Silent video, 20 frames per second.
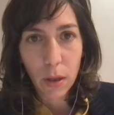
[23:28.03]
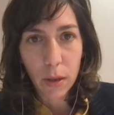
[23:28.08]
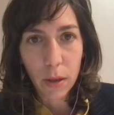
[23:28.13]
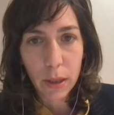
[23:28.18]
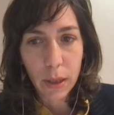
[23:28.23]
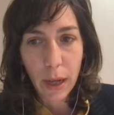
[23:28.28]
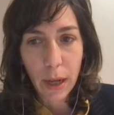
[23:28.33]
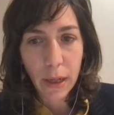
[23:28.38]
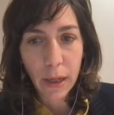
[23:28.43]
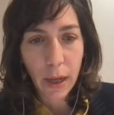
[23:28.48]

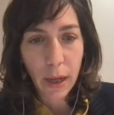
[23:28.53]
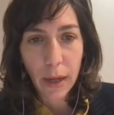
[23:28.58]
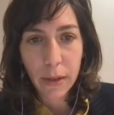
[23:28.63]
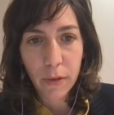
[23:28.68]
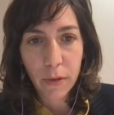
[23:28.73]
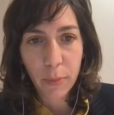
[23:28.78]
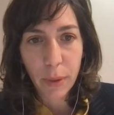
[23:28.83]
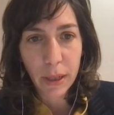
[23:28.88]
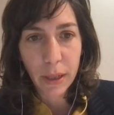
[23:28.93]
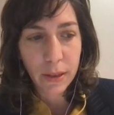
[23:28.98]
in any kind
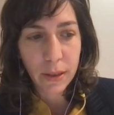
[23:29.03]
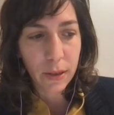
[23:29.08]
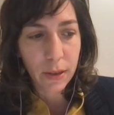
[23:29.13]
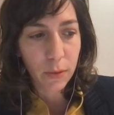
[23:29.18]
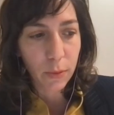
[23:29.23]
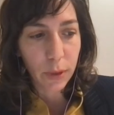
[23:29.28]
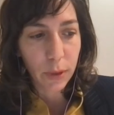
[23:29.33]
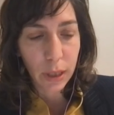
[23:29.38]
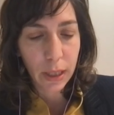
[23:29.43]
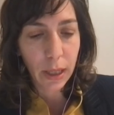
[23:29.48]
of
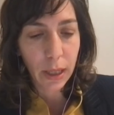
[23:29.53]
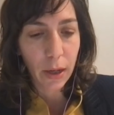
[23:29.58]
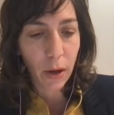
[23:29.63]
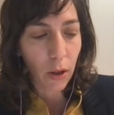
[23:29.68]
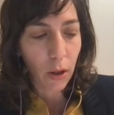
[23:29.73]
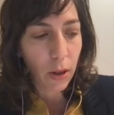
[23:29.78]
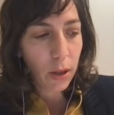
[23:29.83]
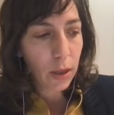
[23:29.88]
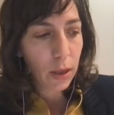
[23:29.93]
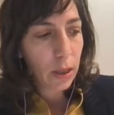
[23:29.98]
basis really at
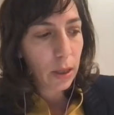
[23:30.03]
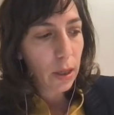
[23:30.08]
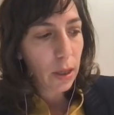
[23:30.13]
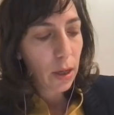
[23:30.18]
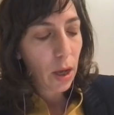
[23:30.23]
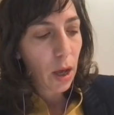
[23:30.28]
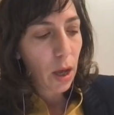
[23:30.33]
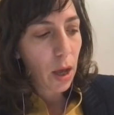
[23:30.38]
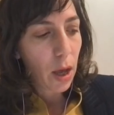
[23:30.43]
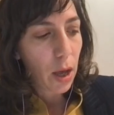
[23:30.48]
all,
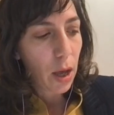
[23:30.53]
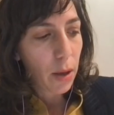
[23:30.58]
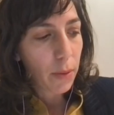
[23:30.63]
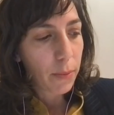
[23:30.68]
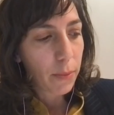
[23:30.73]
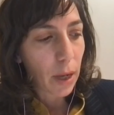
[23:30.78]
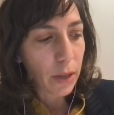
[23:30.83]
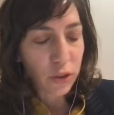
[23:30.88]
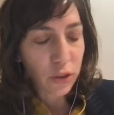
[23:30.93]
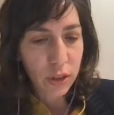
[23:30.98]

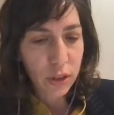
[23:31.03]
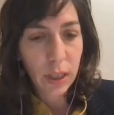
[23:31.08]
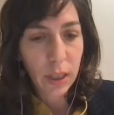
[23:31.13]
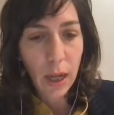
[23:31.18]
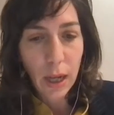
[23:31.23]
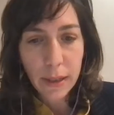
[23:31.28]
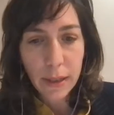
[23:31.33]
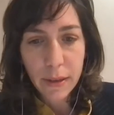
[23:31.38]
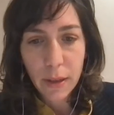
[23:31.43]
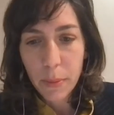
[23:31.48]
not just in
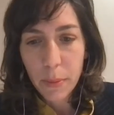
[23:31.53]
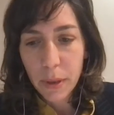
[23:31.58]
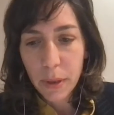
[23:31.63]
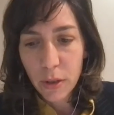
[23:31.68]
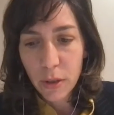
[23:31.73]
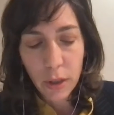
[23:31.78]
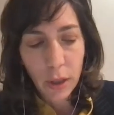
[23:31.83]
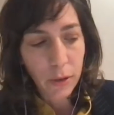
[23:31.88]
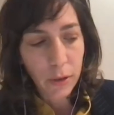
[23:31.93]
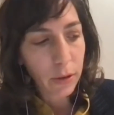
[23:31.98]
Gaza, but
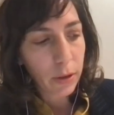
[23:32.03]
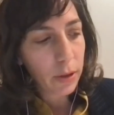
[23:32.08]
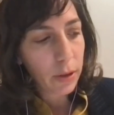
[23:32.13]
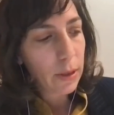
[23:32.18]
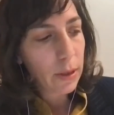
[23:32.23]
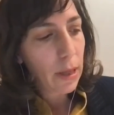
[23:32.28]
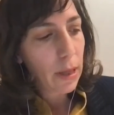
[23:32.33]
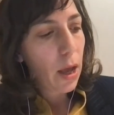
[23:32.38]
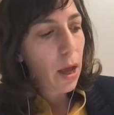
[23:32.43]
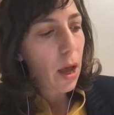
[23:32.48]
in general.
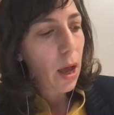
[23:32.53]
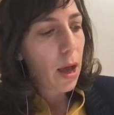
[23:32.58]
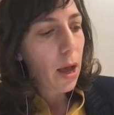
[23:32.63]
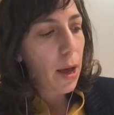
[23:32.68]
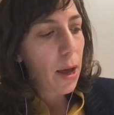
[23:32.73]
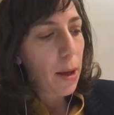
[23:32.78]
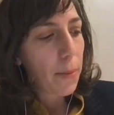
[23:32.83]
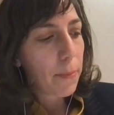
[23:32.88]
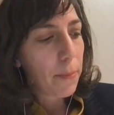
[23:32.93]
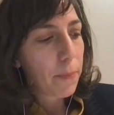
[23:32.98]

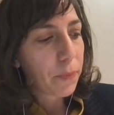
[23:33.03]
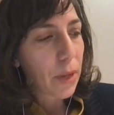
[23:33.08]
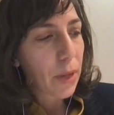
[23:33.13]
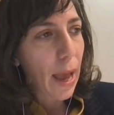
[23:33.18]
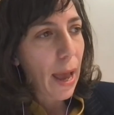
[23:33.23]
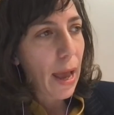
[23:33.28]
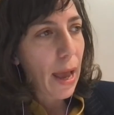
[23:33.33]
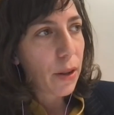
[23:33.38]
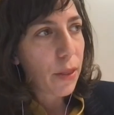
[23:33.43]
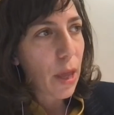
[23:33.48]

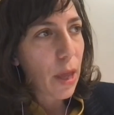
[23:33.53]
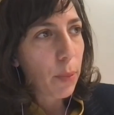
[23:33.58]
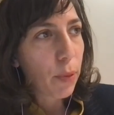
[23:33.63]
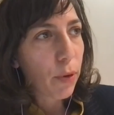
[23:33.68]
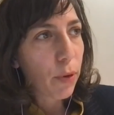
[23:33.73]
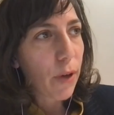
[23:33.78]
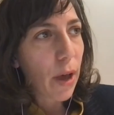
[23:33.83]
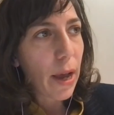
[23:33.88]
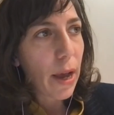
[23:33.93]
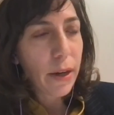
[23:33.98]
And they
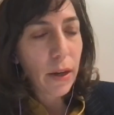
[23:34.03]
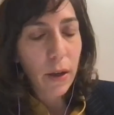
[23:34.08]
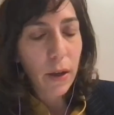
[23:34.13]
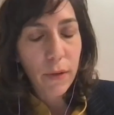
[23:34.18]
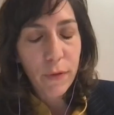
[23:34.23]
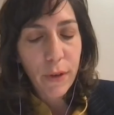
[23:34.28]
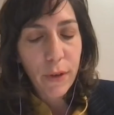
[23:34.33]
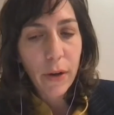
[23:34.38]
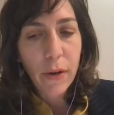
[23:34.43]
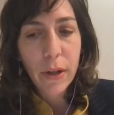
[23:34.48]
provide a
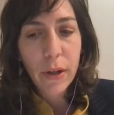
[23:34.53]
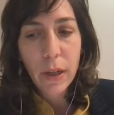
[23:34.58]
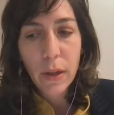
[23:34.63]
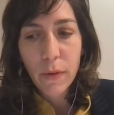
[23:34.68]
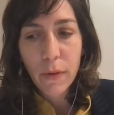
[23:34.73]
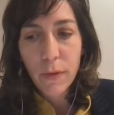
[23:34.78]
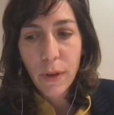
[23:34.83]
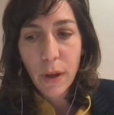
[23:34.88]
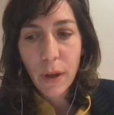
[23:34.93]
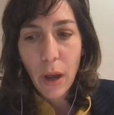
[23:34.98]
very,
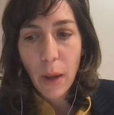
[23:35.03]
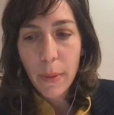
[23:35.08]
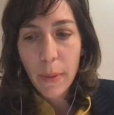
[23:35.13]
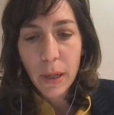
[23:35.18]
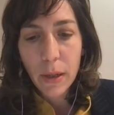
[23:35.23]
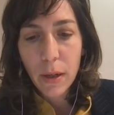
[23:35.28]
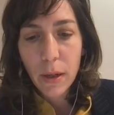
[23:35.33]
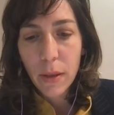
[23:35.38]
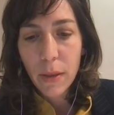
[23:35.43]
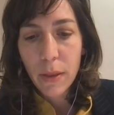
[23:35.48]

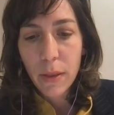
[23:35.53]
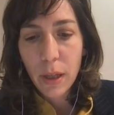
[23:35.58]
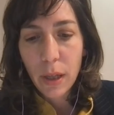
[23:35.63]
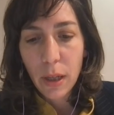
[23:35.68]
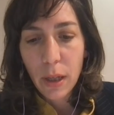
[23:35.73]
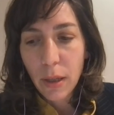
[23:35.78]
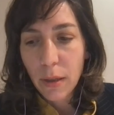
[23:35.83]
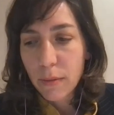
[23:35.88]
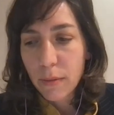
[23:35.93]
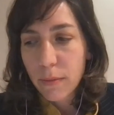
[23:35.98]

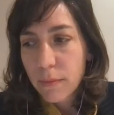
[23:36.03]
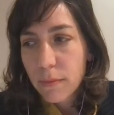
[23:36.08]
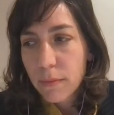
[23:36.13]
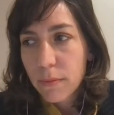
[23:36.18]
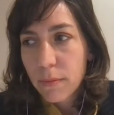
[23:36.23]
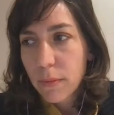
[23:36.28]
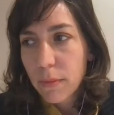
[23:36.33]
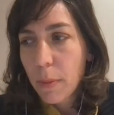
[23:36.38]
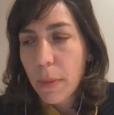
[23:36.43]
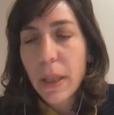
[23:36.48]

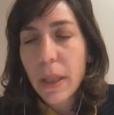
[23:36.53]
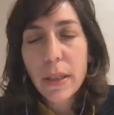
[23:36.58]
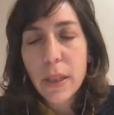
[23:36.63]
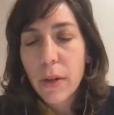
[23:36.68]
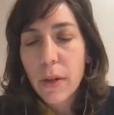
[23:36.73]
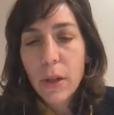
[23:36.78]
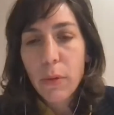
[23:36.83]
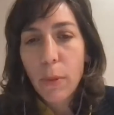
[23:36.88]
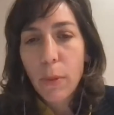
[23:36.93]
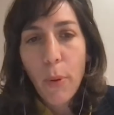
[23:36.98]
the
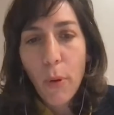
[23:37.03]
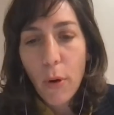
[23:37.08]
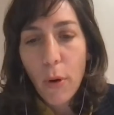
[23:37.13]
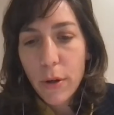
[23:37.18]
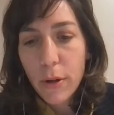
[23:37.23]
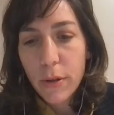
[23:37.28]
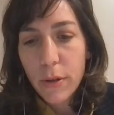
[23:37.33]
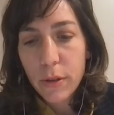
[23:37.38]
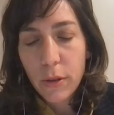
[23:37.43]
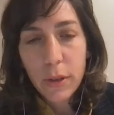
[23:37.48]
military
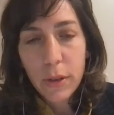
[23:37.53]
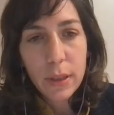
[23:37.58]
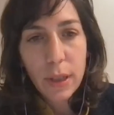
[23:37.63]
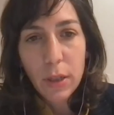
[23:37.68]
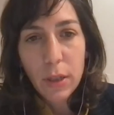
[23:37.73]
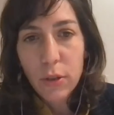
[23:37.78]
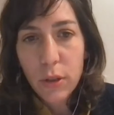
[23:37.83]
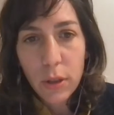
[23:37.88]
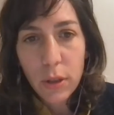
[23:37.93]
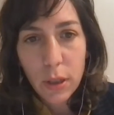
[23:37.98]
reporters are
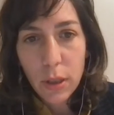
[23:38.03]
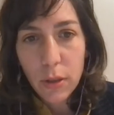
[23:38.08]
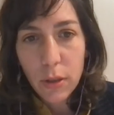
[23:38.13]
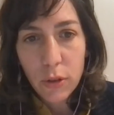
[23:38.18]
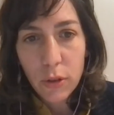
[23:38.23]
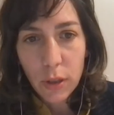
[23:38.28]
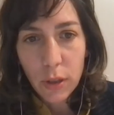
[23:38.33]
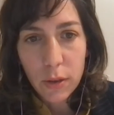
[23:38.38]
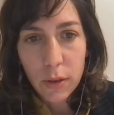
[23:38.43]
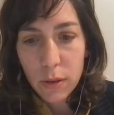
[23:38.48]
essentially
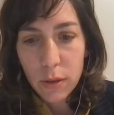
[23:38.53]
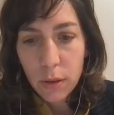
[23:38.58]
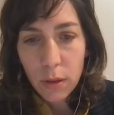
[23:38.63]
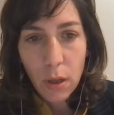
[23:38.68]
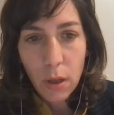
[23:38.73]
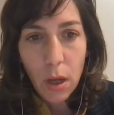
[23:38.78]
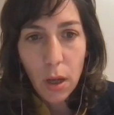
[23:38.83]
just,